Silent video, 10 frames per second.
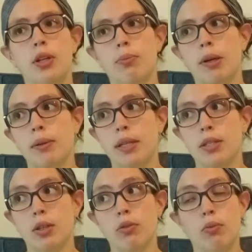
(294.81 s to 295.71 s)
You're probably in
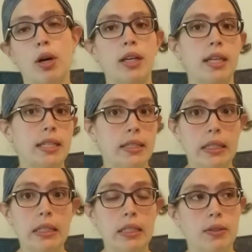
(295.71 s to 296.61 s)
general walking and
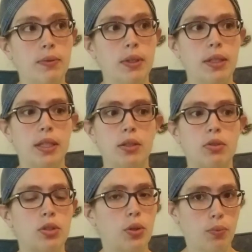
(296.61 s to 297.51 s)
standing different, and you
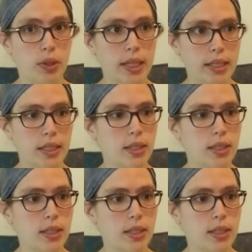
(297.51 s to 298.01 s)
just don't realize it.